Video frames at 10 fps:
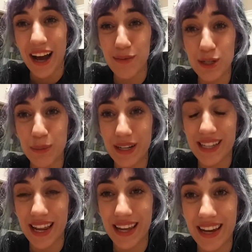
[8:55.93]
I'm super
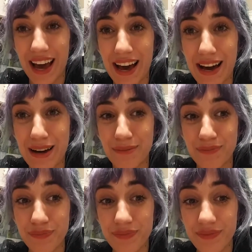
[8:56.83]
excited.
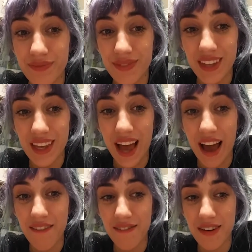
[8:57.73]

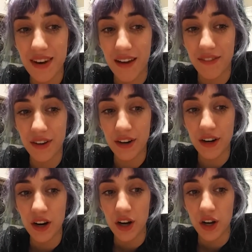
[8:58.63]
I've
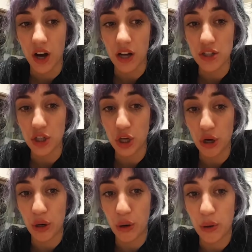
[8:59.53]
never gotten to
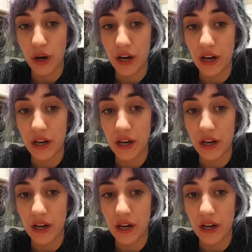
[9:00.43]
go